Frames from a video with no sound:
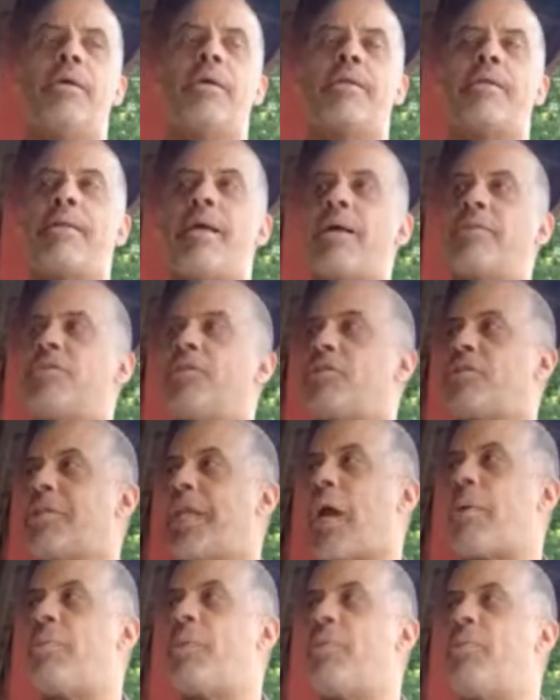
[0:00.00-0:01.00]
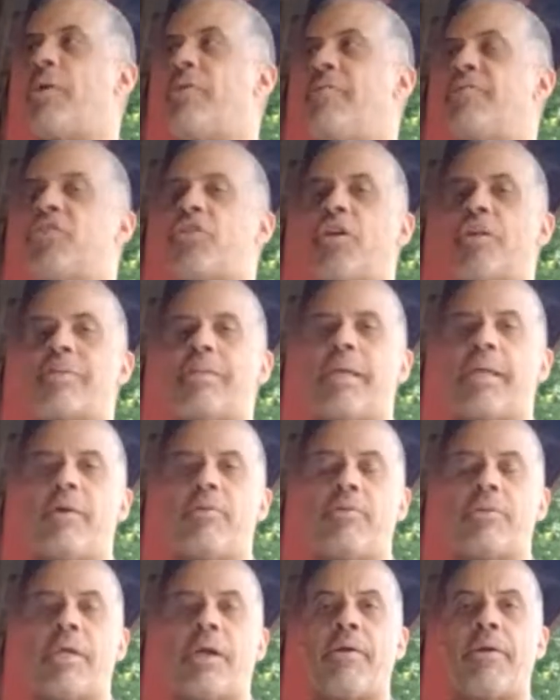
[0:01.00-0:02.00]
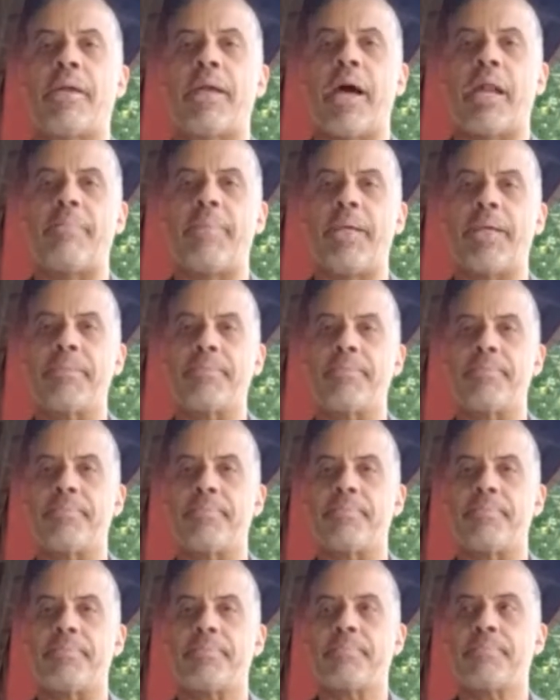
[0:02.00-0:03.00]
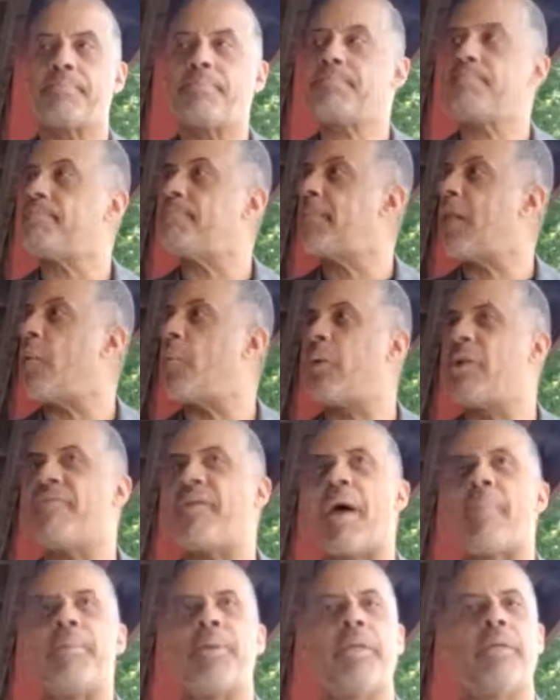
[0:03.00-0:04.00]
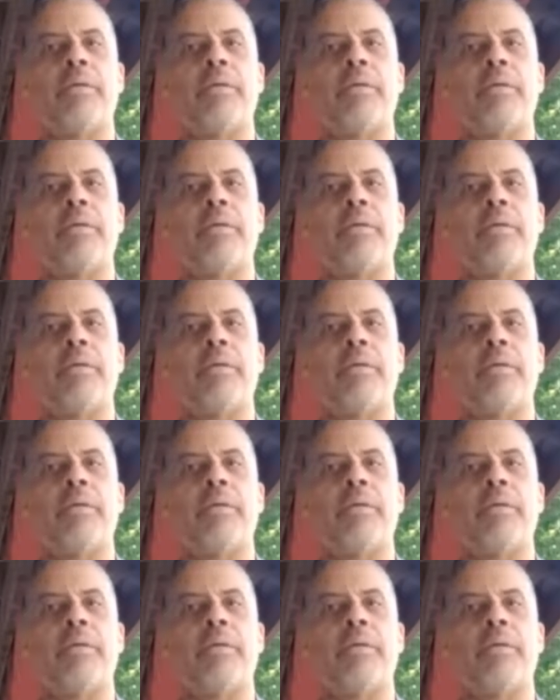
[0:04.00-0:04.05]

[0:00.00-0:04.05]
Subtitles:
Not just that, we wouldn't have shut down our entire economy. That wouldn't have happened.